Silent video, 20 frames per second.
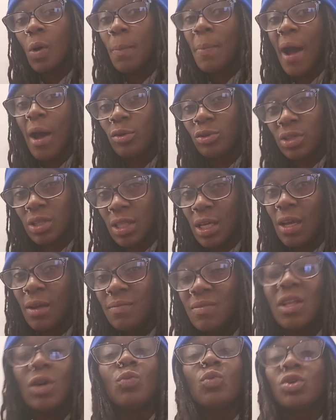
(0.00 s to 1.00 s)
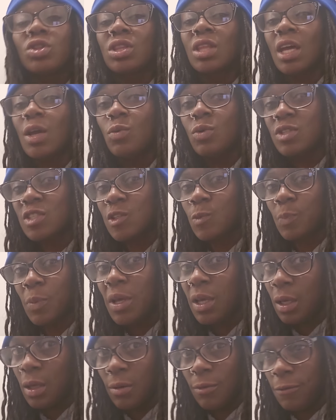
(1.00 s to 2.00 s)
about them than what they were
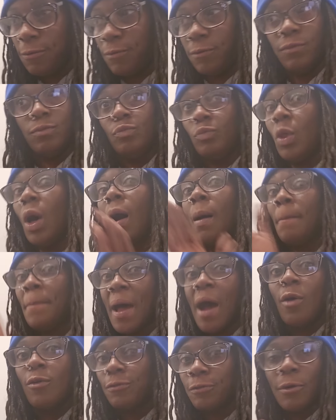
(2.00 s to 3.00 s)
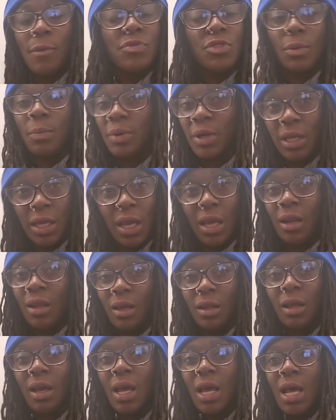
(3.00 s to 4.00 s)
speaking about from the
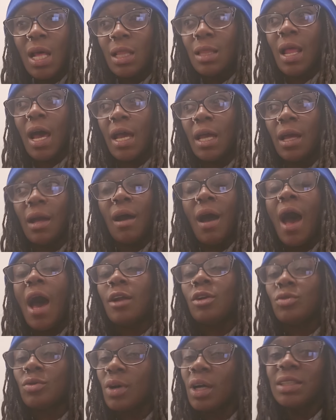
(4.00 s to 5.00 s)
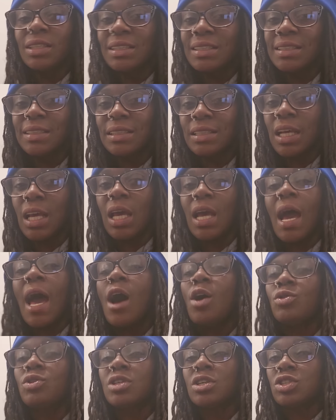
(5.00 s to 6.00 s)
beginning. Like, I don't understand
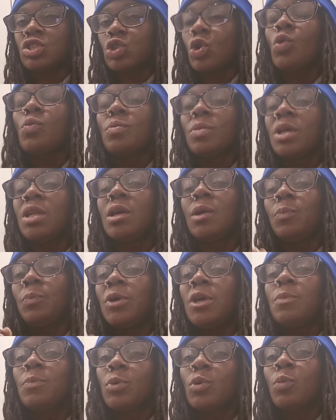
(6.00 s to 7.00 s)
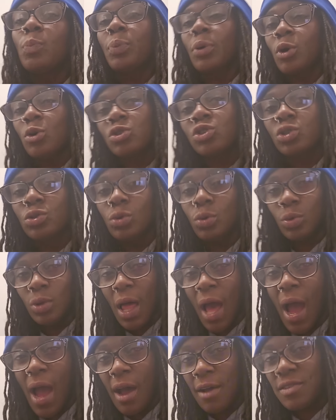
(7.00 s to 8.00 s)
how did so many people personal
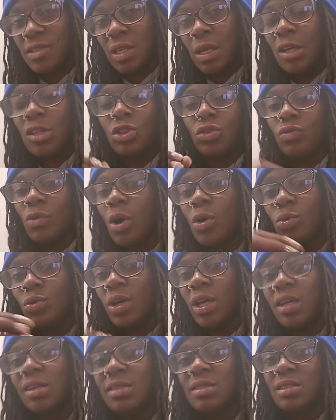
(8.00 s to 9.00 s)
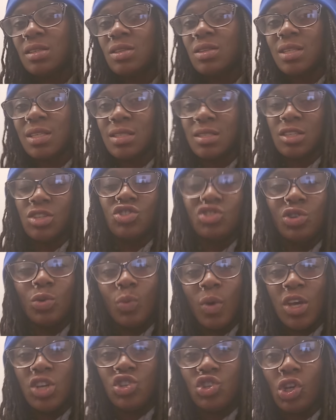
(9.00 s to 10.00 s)
lives get thrown into this
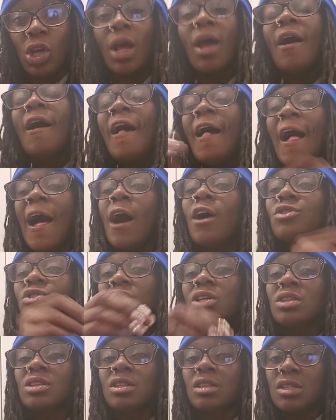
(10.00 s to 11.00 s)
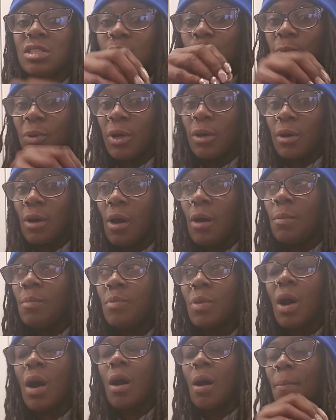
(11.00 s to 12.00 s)
situation? How did this
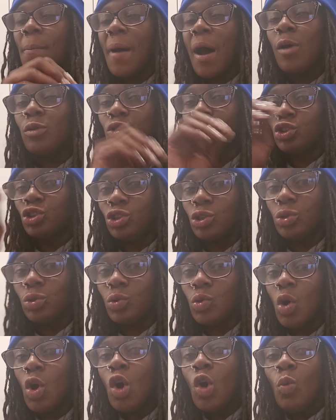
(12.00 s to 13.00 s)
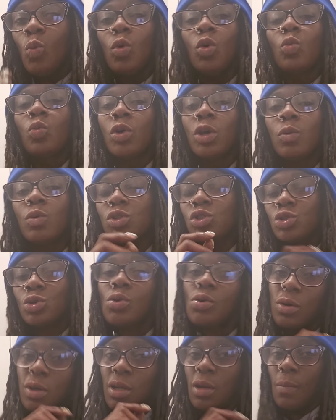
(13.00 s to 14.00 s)
become about you when we was
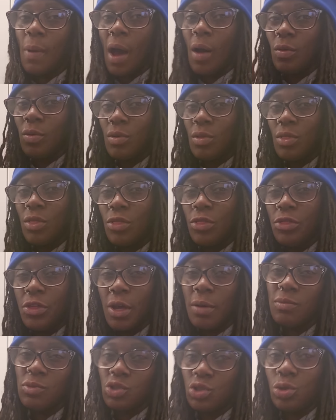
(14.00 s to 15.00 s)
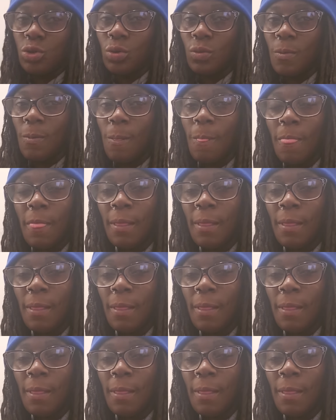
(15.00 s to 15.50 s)
talking about them two?